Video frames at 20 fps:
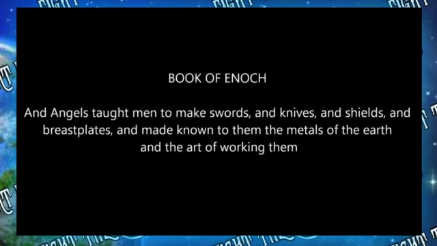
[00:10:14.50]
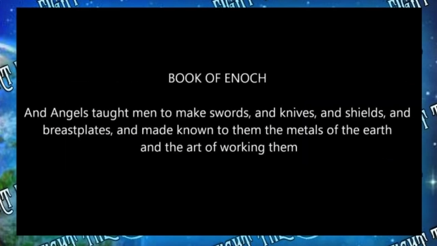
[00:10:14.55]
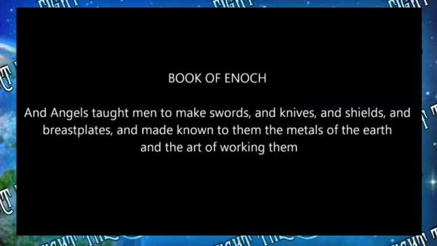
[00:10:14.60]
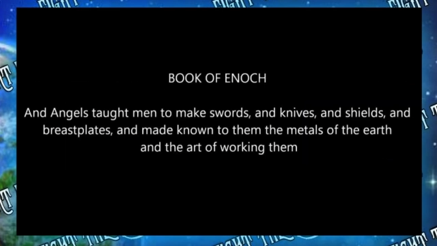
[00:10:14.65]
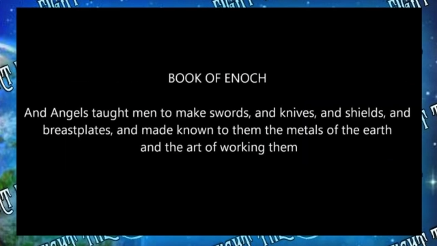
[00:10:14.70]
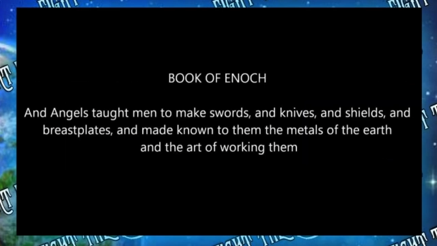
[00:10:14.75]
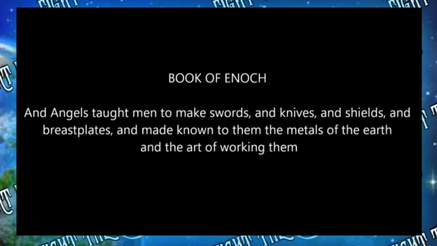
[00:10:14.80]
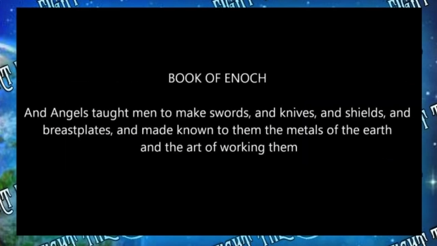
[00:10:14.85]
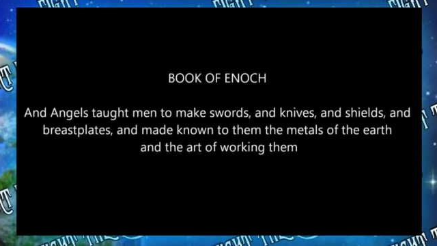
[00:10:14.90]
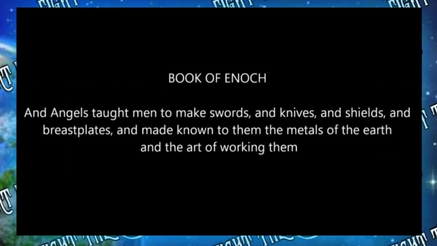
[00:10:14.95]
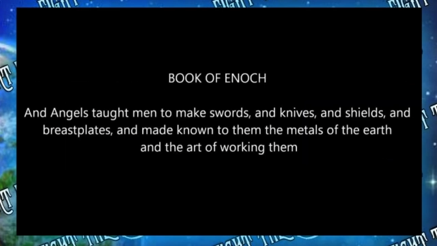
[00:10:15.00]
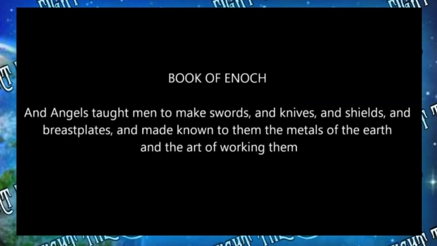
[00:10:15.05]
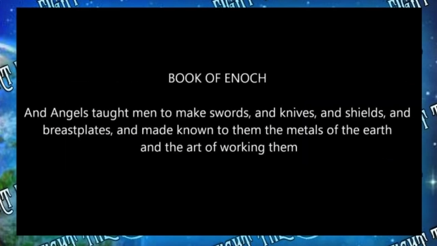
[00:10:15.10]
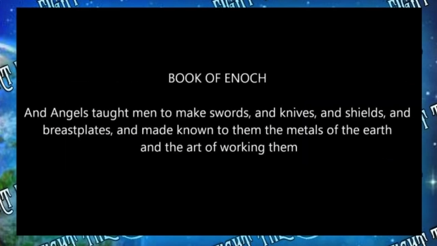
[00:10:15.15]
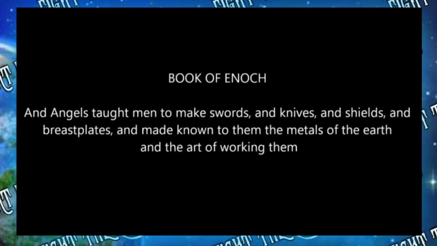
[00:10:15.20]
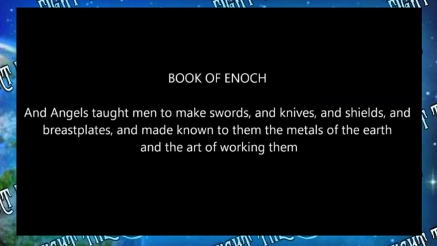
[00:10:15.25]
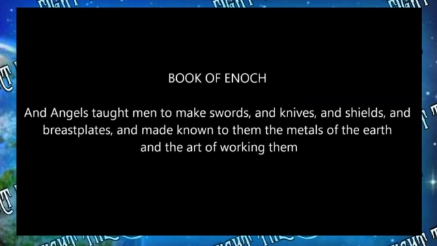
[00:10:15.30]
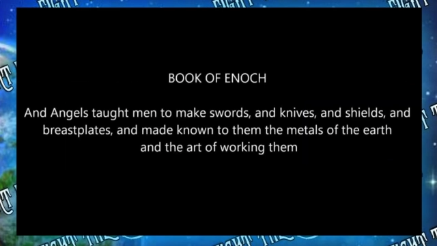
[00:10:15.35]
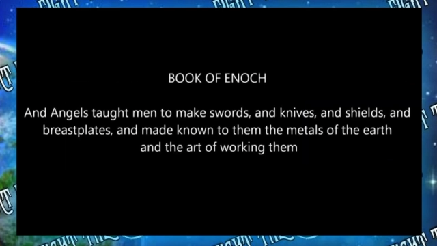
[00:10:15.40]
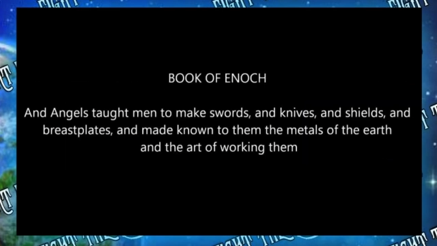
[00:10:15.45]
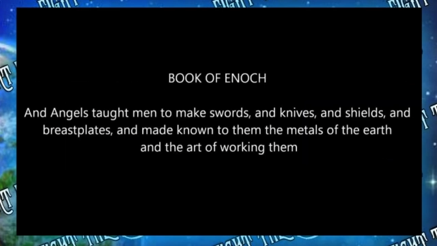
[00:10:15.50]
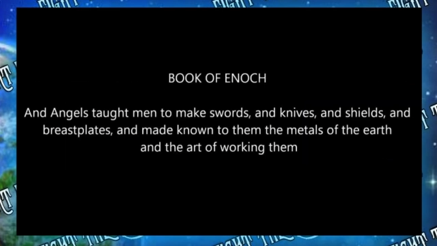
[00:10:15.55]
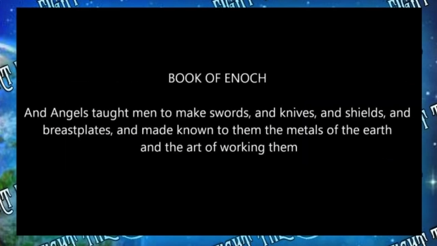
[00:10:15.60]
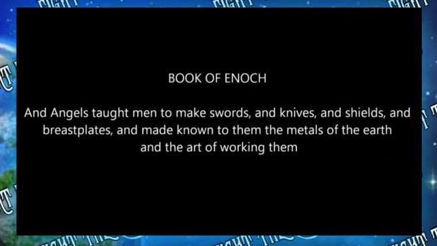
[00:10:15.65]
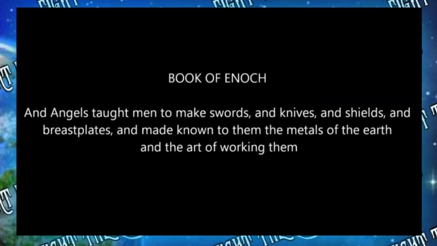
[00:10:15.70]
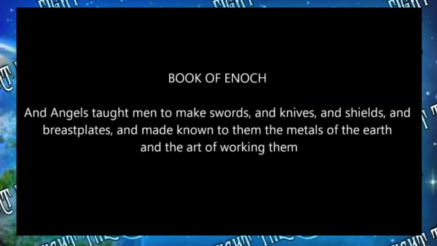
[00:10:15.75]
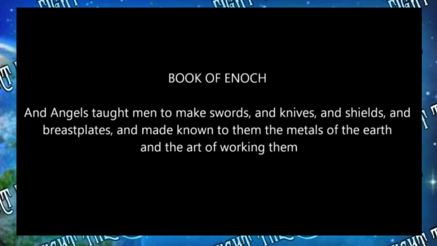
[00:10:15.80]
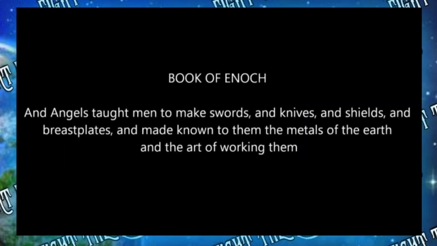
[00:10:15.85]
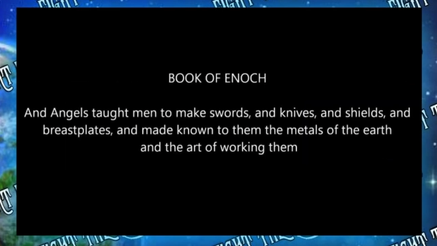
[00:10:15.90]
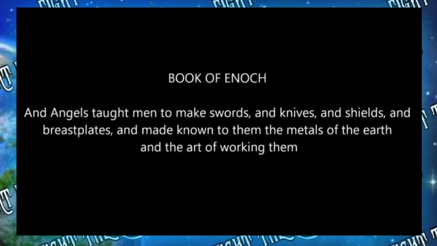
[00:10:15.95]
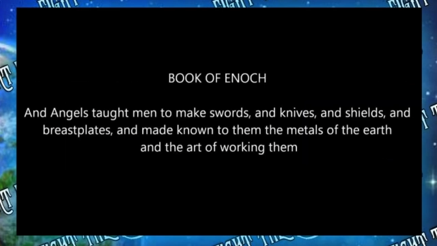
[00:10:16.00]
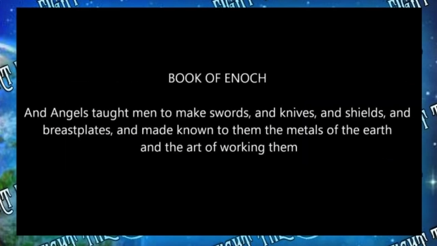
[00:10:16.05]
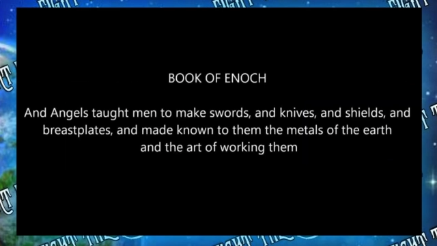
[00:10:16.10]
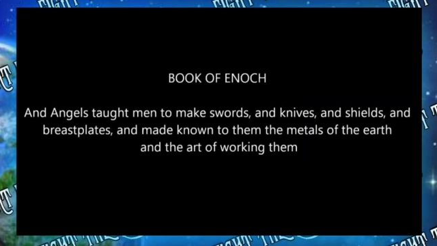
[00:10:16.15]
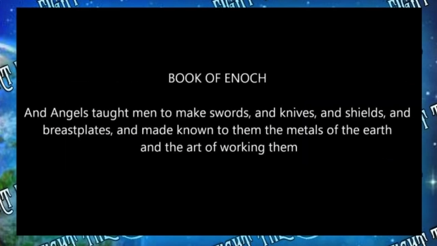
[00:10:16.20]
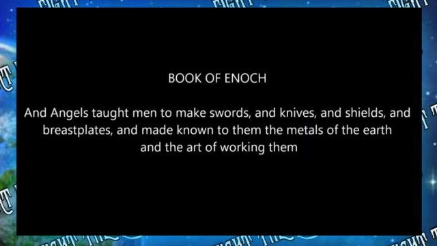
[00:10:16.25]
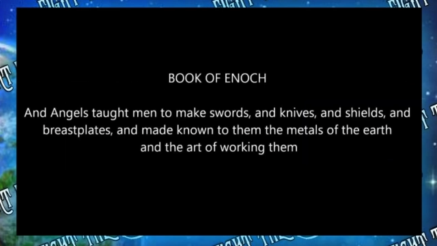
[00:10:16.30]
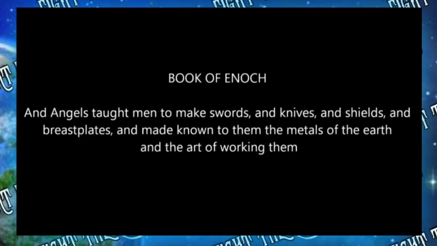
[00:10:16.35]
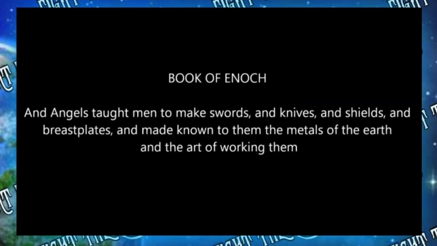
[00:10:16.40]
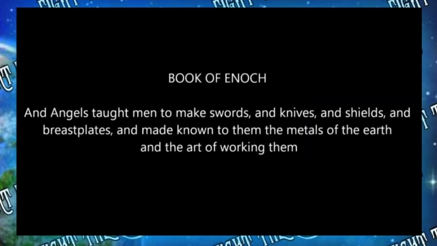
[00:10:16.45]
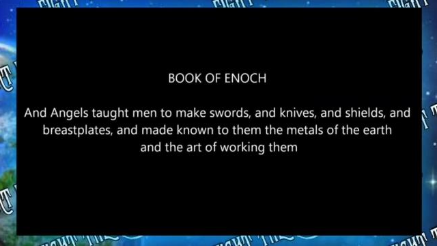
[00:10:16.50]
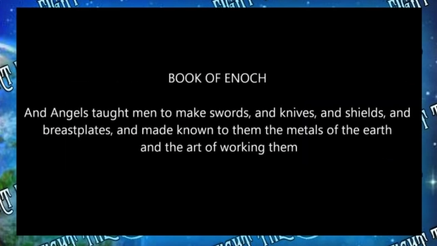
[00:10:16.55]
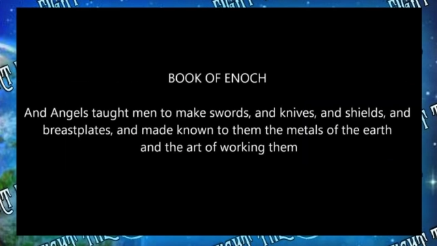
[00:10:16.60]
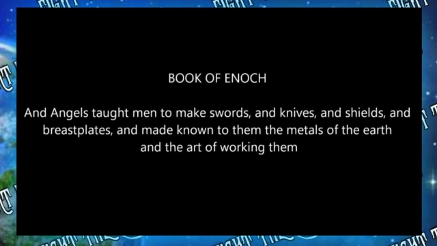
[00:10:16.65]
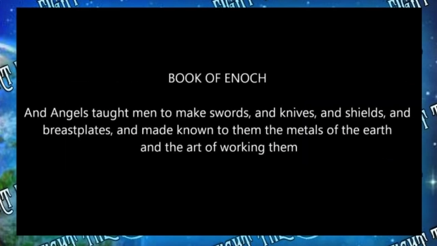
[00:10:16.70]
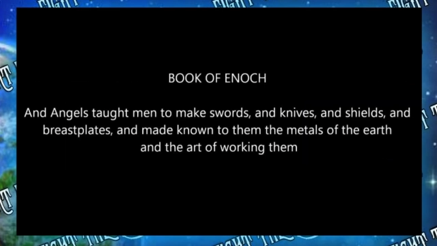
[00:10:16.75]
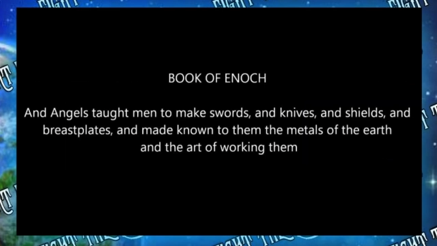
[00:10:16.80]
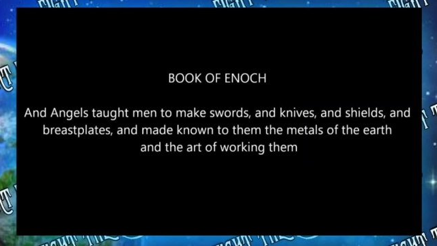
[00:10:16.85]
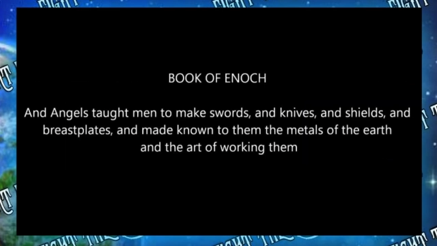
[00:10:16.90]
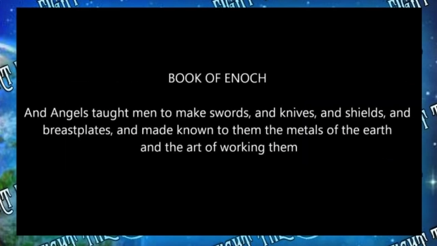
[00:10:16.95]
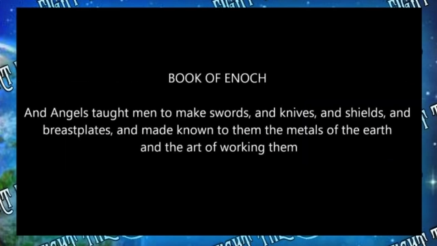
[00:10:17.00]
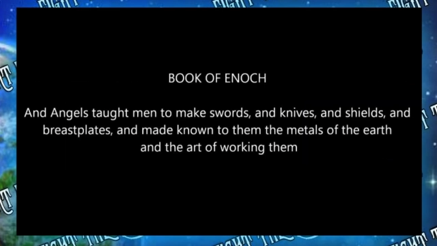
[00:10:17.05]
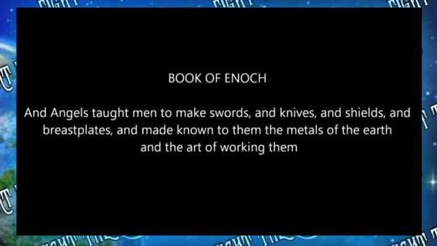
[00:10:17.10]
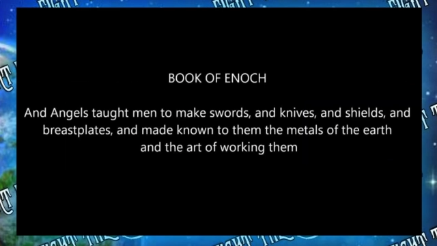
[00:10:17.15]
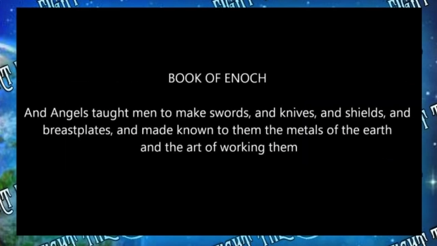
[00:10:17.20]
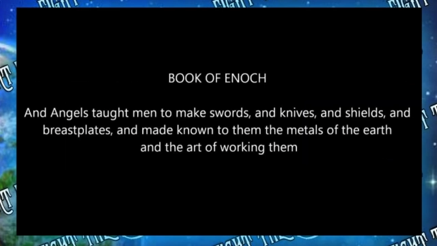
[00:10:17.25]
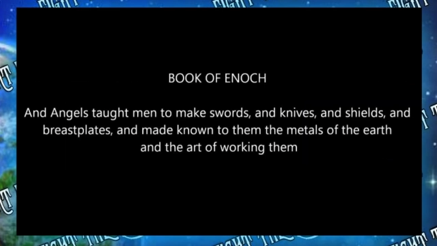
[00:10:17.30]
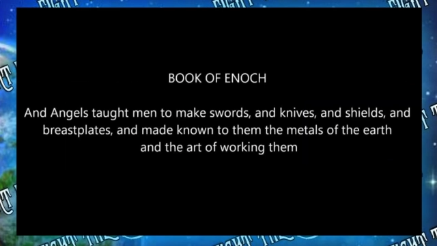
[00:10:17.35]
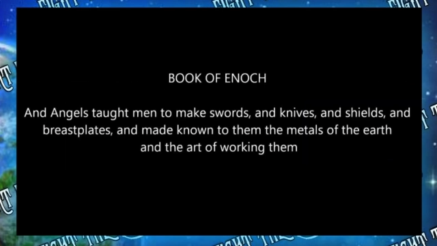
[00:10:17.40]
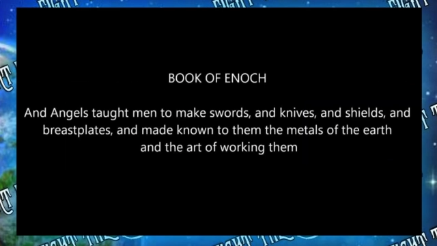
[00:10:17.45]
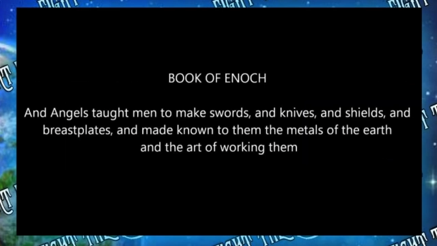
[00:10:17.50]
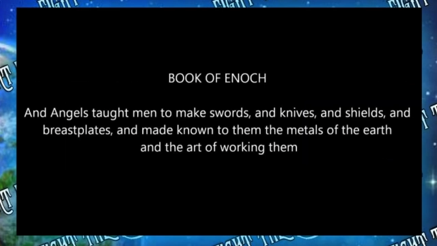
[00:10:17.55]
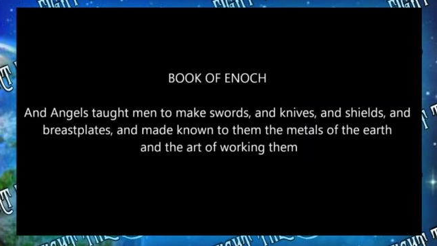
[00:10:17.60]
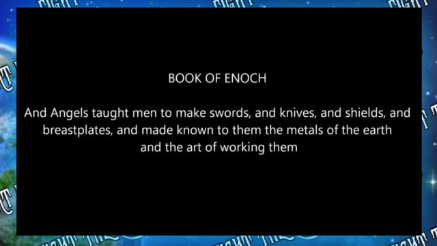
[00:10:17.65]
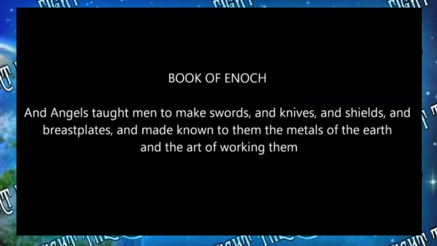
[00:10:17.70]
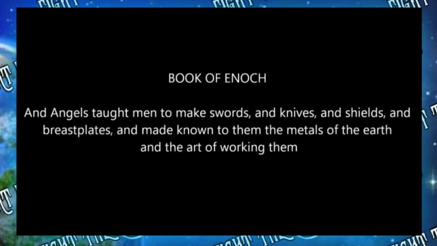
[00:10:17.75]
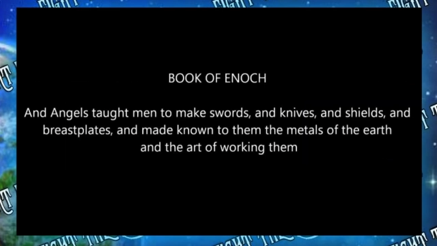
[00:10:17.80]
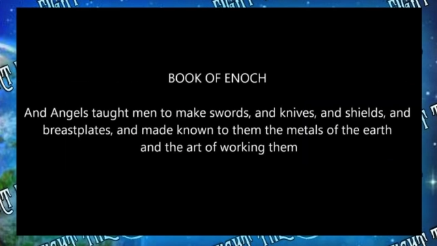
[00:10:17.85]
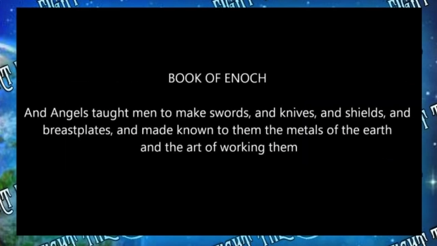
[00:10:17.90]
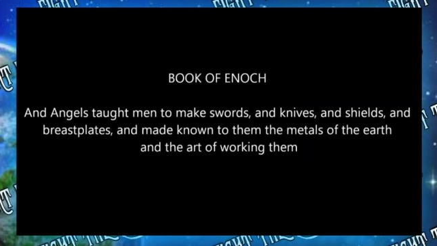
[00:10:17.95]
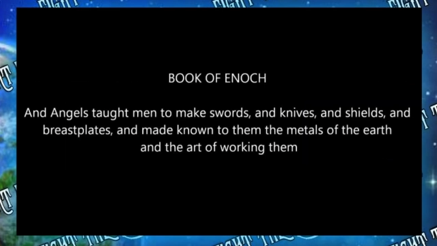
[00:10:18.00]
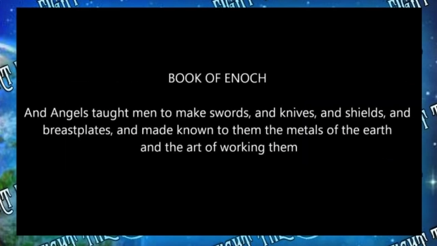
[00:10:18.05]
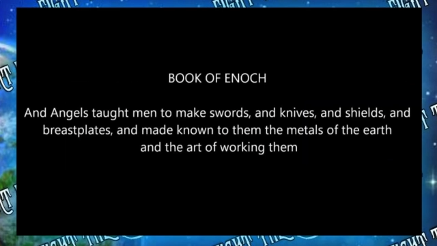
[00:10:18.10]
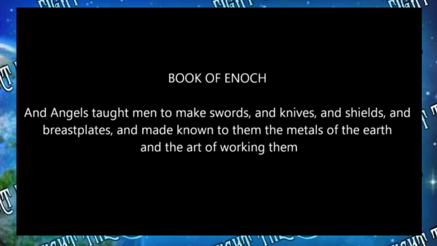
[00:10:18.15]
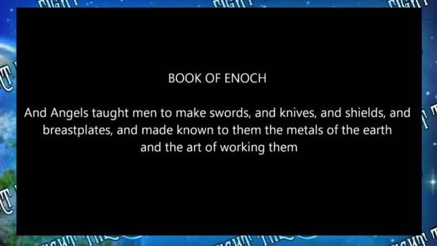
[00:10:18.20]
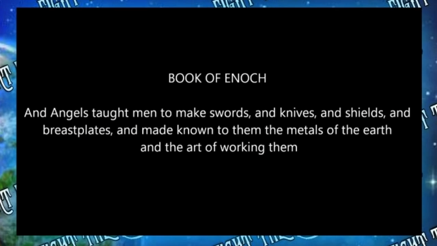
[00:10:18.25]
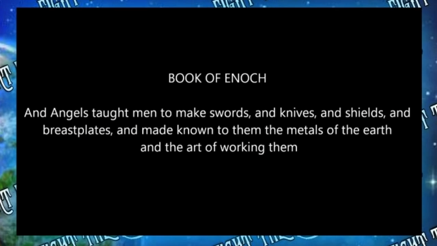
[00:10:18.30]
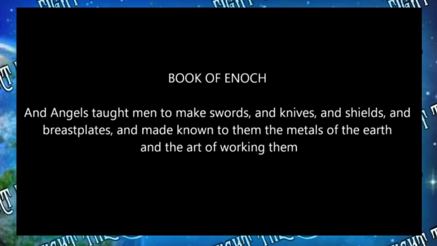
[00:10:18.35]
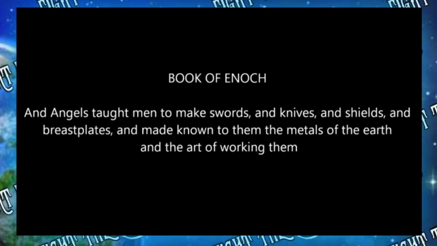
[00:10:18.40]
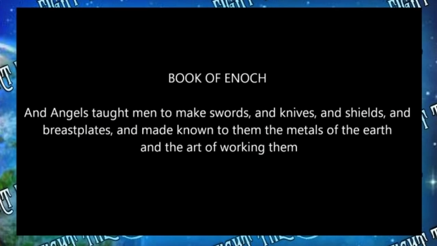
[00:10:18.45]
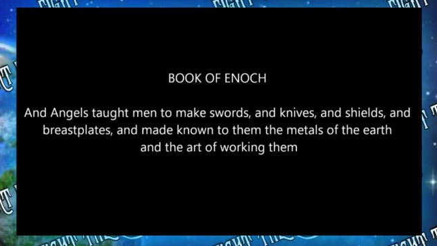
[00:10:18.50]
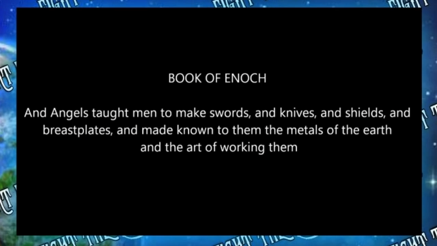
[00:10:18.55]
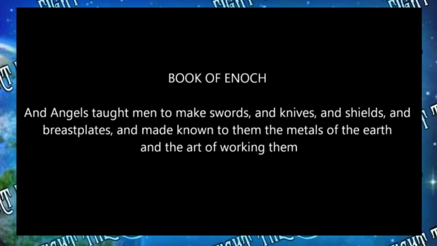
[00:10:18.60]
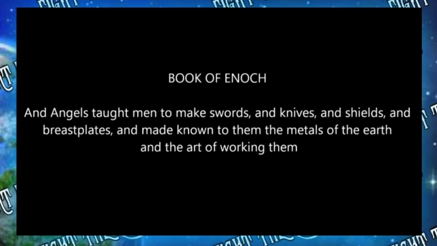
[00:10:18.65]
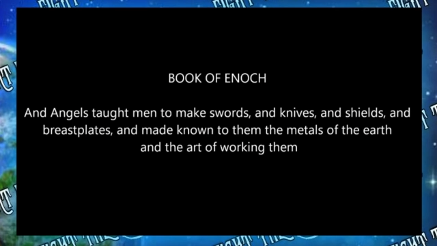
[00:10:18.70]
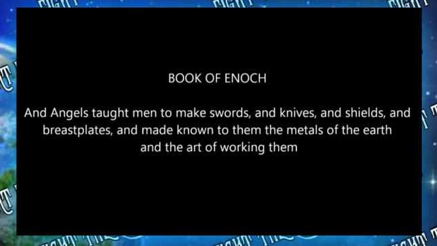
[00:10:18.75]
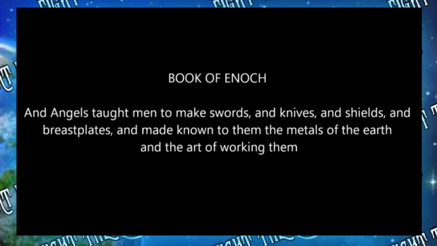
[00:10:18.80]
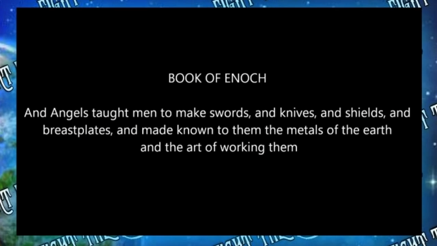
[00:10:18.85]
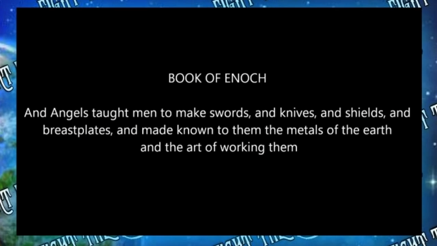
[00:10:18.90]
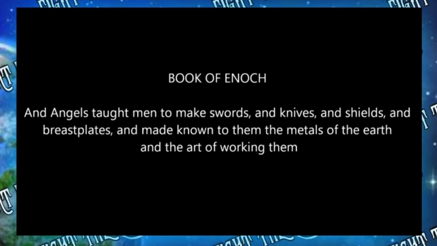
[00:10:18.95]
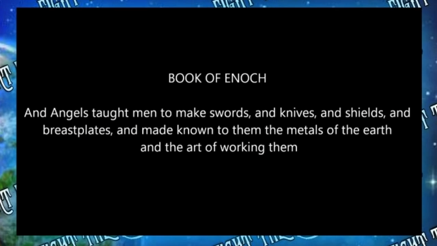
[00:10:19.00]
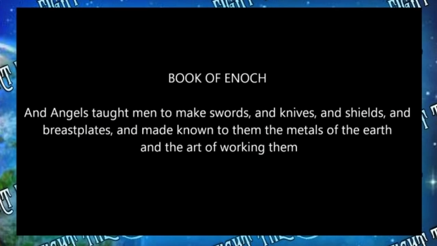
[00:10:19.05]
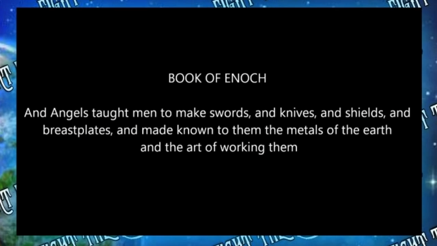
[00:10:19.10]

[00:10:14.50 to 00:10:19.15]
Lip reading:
No face is visible, so there are no lips to read.